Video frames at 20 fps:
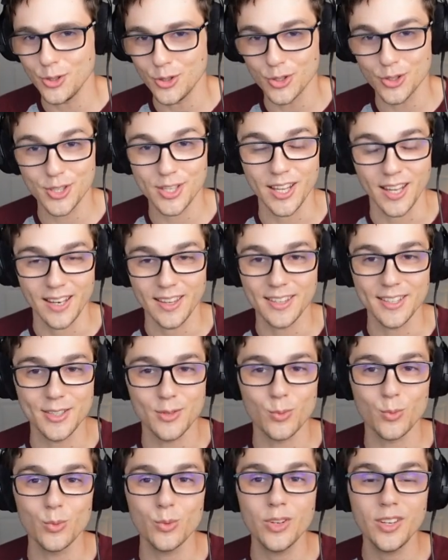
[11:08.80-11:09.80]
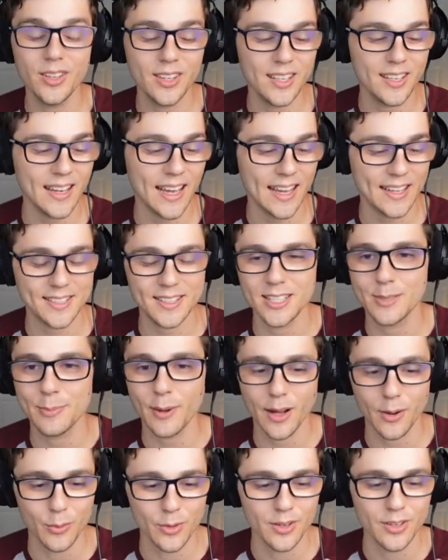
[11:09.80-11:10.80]
just get in this really nasty
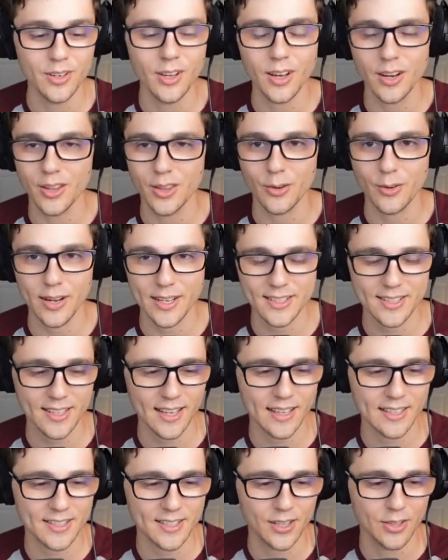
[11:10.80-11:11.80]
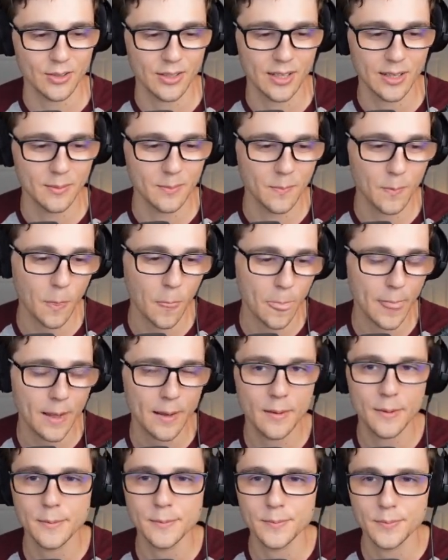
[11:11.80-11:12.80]
spot where none of the right stats go up.
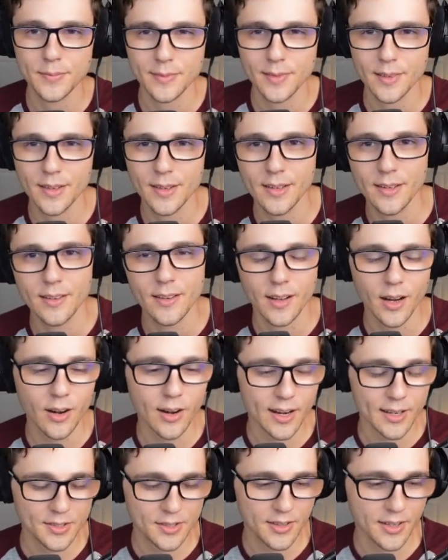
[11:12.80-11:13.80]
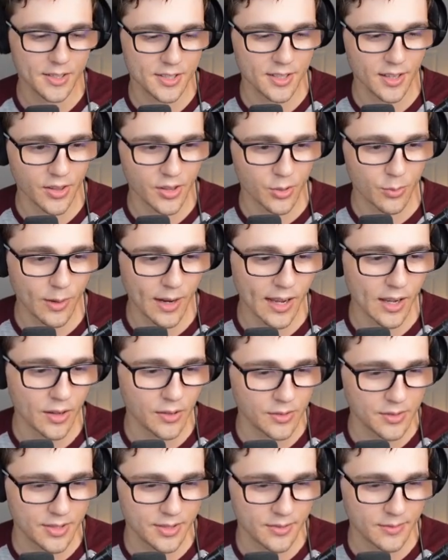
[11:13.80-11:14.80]
All right, so there's another
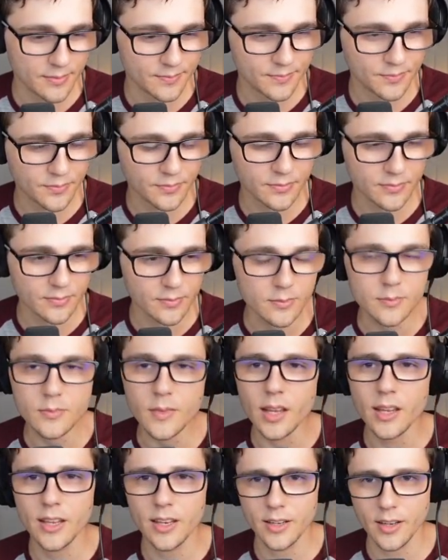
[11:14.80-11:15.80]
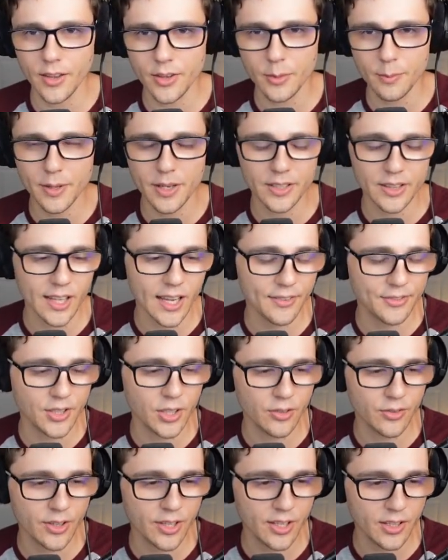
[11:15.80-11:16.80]
round. Get another bit of
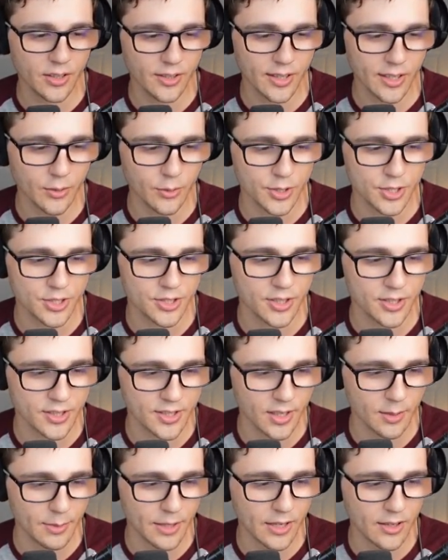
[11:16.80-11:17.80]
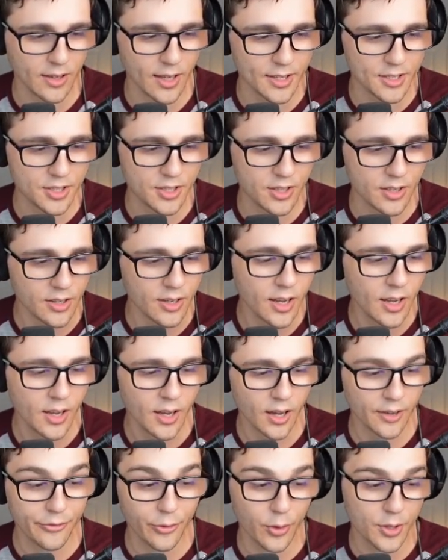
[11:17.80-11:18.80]
leftover healing, which is, is going to be clutch here.
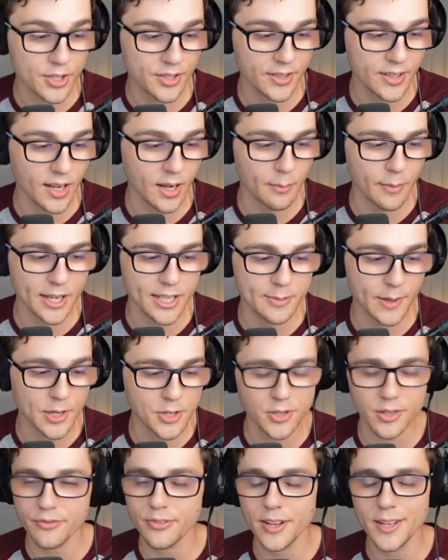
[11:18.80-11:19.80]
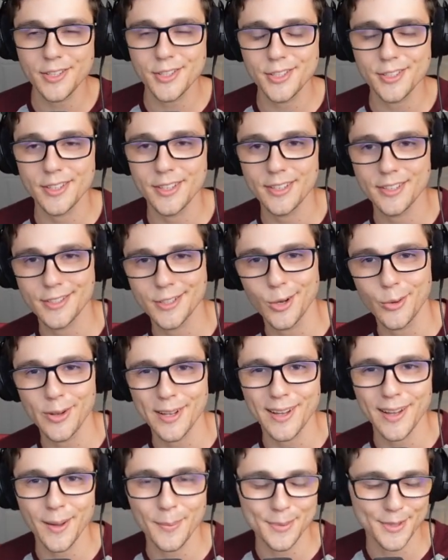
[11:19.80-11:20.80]
Unfortunately, none of my special defense is
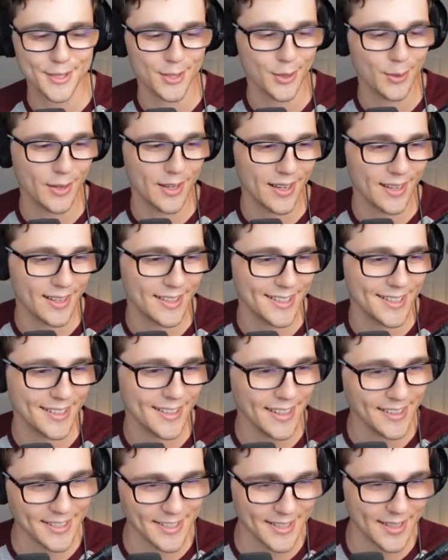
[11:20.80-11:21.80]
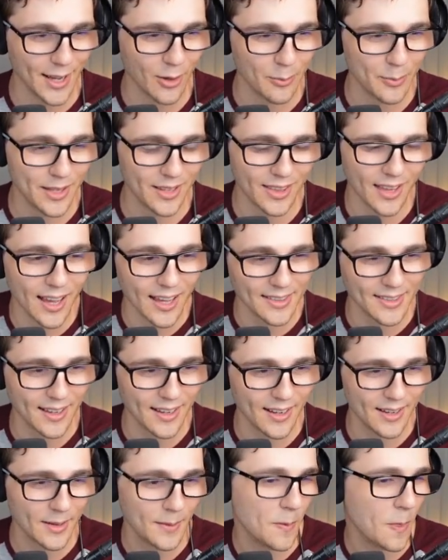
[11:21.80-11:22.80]
going up, so uh, that doesn't help me a lot
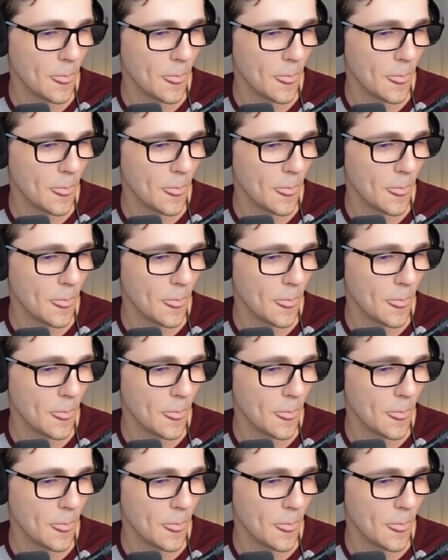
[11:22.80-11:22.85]
there.